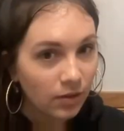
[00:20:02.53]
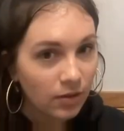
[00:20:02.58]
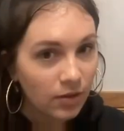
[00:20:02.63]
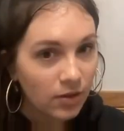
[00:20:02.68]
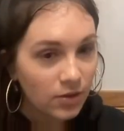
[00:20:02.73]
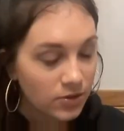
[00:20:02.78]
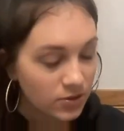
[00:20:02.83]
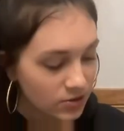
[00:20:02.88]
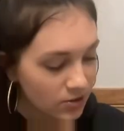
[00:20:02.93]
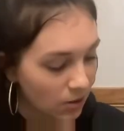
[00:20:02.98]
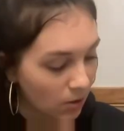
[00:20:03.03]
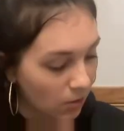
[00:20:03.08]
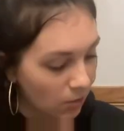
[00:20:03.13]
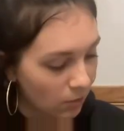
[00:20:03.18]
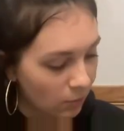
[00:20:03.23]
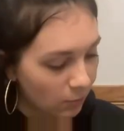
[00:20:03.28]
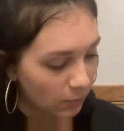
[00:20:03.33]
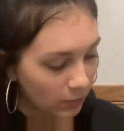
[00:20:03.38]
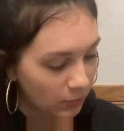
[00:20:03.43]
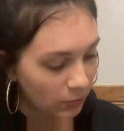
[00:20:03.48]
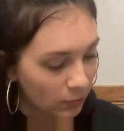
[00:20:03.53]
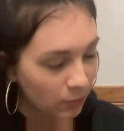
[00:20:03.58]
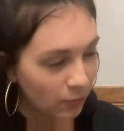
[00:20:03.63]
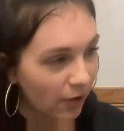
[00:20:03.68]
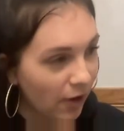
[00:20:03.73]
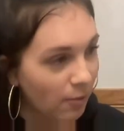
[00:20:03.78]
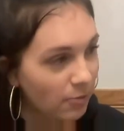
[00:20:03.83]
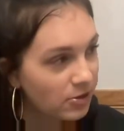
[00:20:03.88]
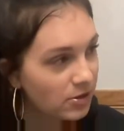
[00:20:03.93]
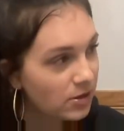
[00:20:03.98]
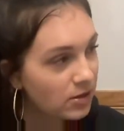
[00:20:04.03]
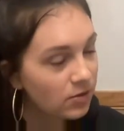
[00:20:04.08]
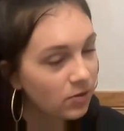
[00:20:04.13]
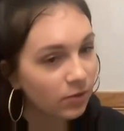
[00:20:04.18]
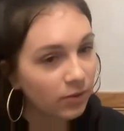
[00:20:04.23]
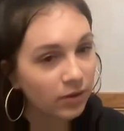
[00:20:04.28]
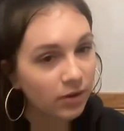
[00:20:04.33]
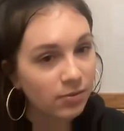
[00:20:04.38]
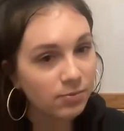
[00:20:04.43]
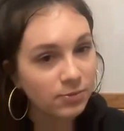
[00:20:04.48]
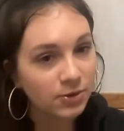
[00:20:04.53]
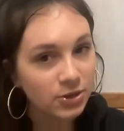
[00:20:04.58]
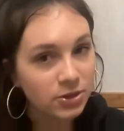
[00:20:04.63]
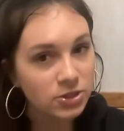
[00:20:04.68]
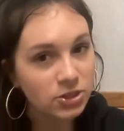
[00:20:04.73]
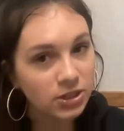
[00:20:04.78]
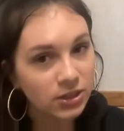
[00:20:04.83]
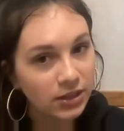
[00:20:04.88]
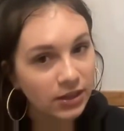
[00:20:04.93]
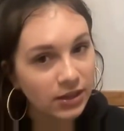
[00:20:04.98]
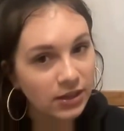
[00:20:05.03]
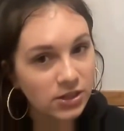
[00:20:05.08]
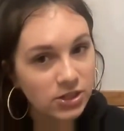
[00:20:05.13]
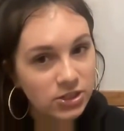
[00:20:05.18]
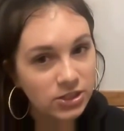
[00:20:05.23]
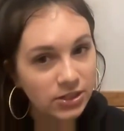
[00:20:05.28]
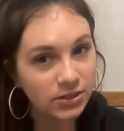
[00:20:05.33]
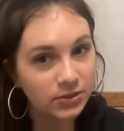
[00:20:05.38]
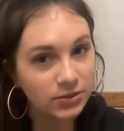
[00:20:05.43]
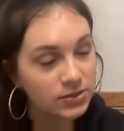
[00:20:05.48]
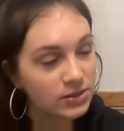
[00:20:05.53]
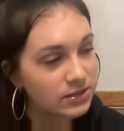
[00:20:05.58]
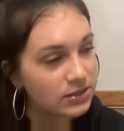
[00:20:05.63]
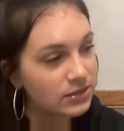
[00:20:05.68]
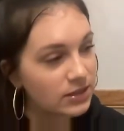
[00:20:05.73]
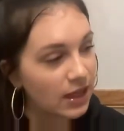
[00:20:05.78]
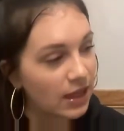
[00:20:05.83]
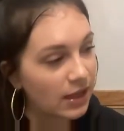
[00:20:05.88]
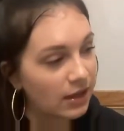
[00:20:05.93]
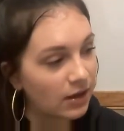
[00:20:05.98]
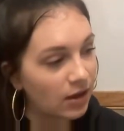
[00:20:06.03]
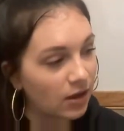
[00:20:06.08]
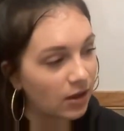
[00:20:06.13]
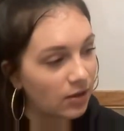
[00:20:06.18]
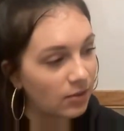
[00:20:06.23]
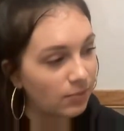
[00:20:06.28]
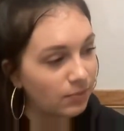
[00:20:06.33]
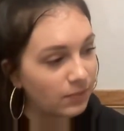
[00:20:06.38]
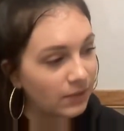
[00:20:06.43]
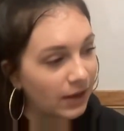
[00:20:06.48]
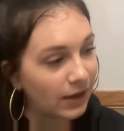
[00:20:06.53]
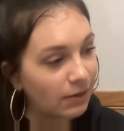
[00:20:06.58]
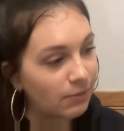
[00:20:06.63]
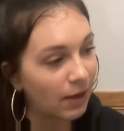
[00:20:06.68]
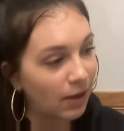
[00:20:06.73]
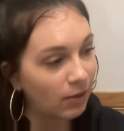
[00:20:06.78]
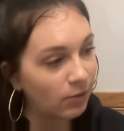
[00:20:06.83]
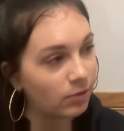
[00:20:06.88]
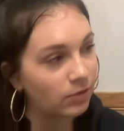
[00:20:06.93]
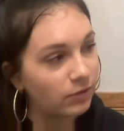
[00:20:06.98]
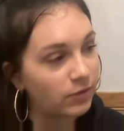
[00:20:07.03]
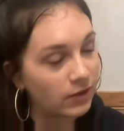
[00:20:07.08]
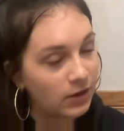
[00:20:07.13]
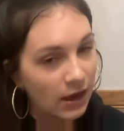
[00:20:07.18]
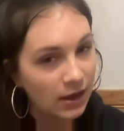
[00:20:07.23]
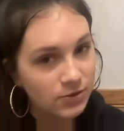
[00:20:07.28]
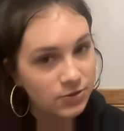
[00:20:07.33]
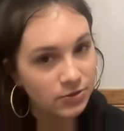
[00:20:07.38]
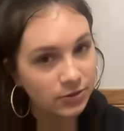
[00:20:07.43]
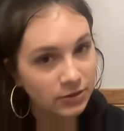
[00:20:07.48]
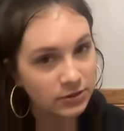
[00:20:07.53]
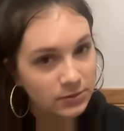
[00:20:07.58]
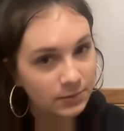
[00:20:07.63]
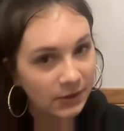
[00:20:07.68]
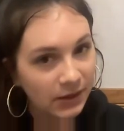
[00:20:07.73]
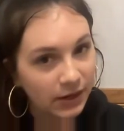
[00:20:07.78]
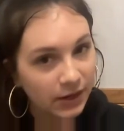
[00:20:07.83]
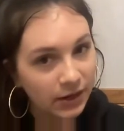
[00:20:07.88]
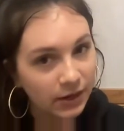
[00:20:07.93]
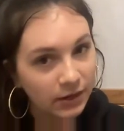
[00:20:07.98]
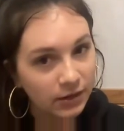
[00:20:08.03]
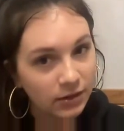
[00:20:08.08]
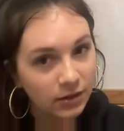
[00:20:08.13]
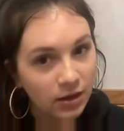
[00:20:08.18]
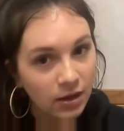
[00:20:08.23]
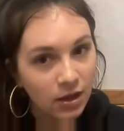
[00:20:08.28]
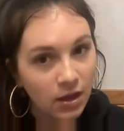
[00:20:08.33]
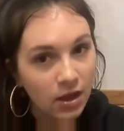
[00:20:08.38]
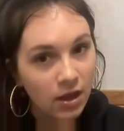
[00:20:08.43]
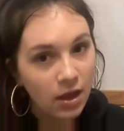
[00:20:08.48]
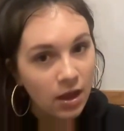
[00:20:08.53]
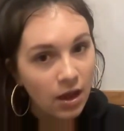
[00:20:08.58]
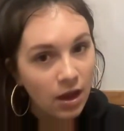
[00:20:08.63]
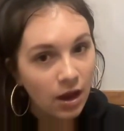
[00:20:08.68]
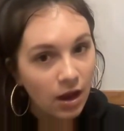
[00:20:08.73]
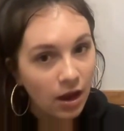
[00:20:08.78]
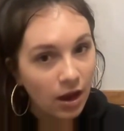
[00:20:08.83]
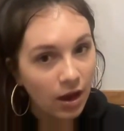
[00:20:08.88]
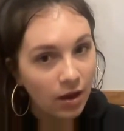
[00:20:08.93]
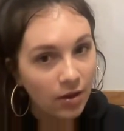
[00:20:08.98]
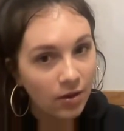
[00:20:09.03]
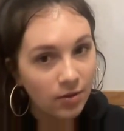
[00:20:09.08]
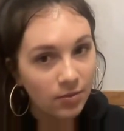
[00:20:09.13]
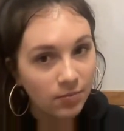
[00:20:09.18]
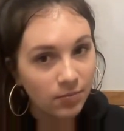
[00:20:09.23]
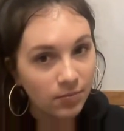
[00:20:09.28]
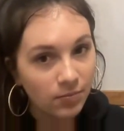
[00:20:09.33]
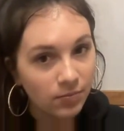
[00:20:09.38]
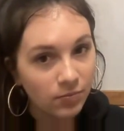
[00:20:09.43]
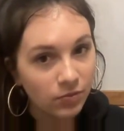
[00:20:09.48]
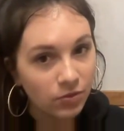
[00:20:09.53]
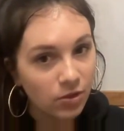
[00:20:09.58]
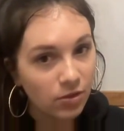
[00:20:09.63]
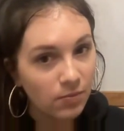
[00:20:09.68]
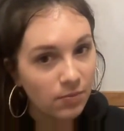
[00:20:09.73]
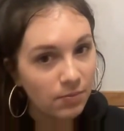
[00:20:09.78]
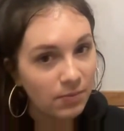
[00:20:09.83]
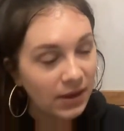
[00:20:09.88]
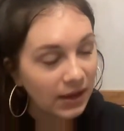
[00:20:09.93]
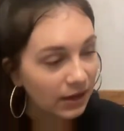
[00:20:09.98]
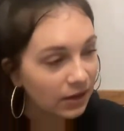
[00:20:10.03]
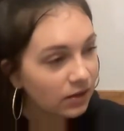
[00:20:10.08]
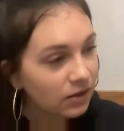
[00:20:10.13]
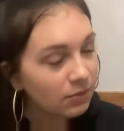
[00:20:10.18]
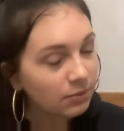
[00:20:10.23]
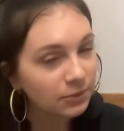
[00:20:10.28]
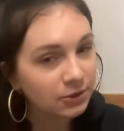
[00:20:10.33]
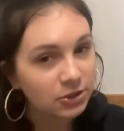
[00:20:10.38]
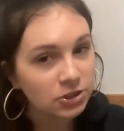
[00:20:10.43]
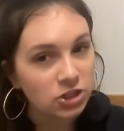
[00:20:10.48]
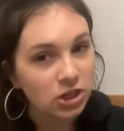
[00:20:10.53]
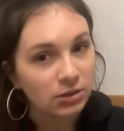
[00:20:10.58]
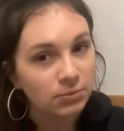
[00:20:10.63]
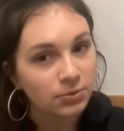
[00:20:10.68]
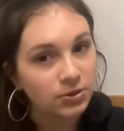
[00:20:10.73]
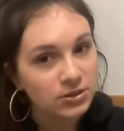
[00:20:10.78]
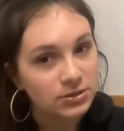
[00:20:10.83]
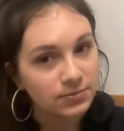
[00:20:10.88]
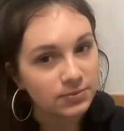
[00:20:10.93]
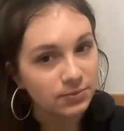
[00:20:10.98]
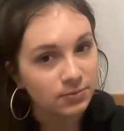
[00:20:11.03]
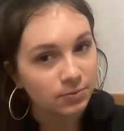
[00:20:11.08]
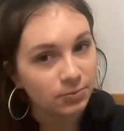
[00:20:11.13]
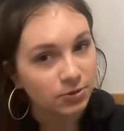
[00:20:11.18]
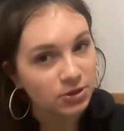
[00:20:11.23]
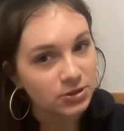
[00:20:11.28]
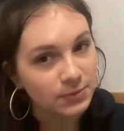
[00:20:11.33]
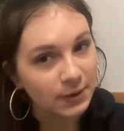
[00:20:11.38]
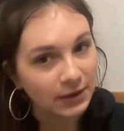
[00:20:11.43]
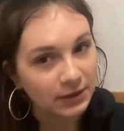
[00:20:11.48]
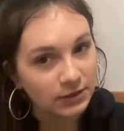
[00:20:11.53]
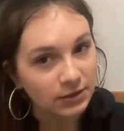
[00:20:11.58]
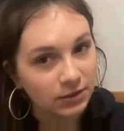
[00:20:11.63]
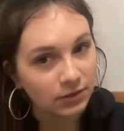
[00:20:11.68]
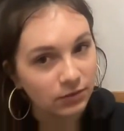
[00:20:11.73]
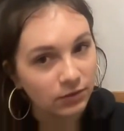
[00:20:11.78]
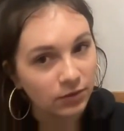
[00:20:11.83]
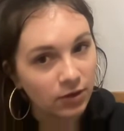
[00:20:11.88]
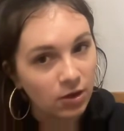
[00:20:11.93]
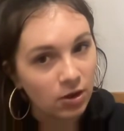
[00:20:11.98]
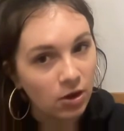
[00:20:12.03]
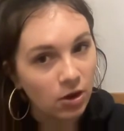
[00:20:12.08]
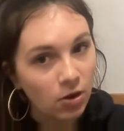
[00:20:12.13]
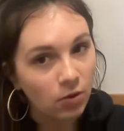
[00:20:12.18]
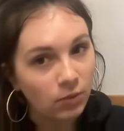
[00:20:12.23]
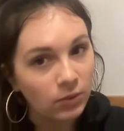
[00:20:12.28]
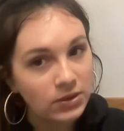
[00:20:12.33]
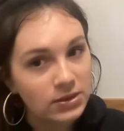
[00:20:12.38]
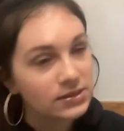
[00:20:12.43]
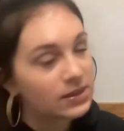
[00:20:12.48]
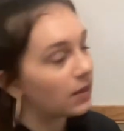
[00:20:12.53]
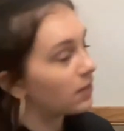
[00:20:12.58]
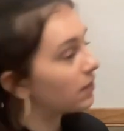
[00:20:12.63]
So, with the prominent or emerging issues that came out of the naturalist period, the main emerging perspective was that